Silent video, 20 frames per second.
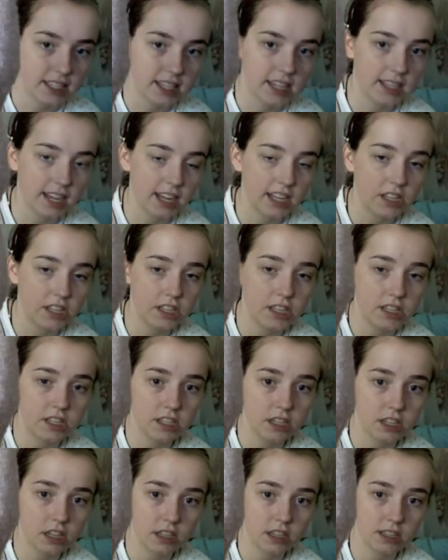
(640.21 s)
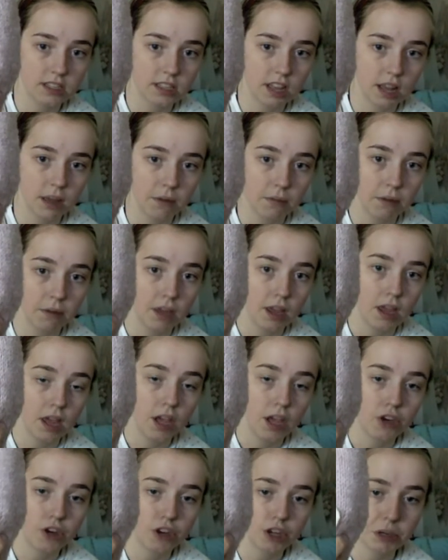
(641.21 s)
is I just took some
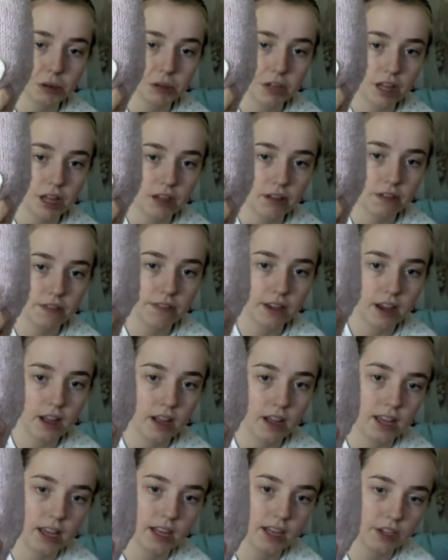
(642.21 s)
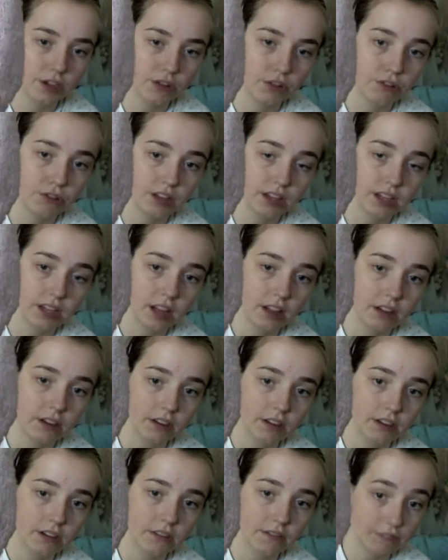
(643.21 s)
cream colored felt and green
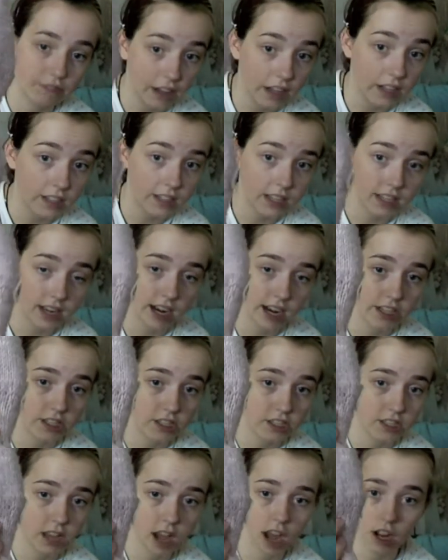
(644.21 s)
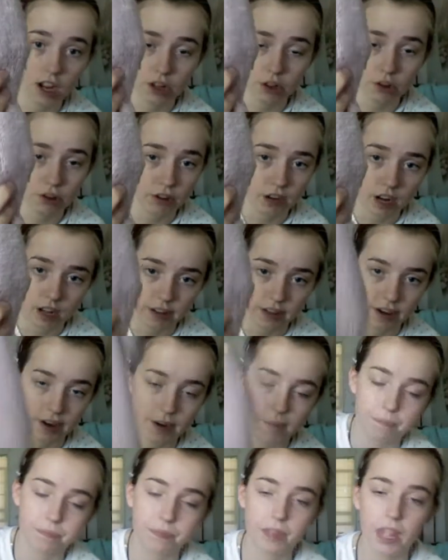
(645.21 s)
colored felt, and I just hot glued it on
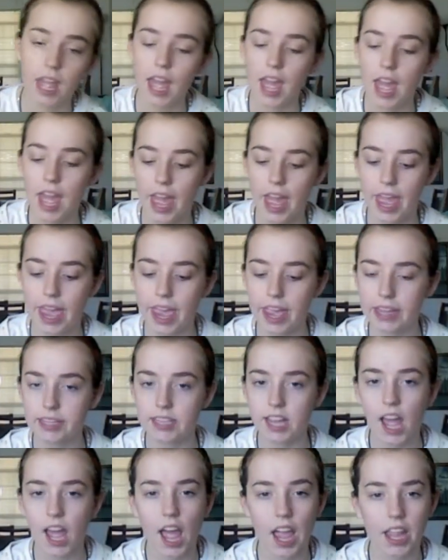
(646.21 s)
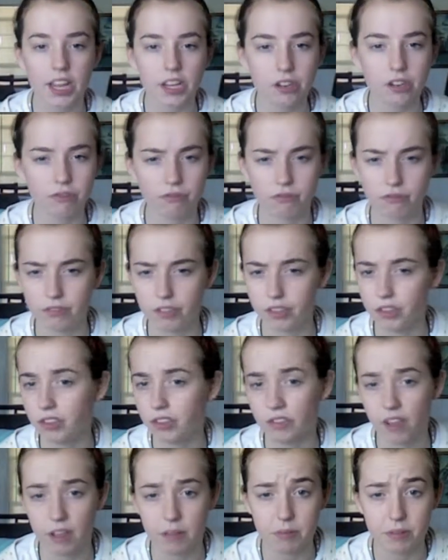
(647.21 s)
there. And I don't use
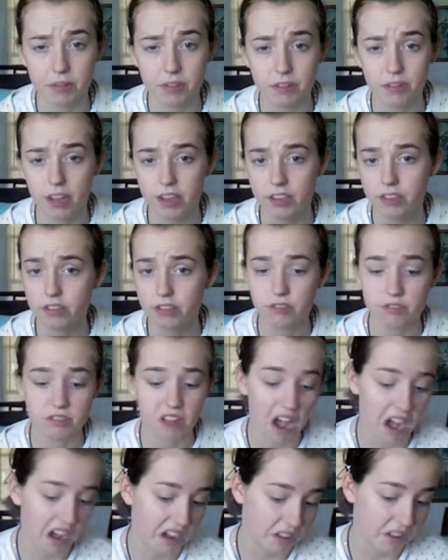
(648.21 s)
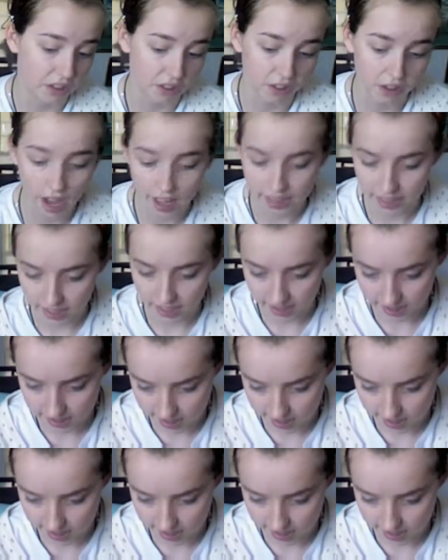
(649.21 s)
fabric glue, I just use hot glue. I think it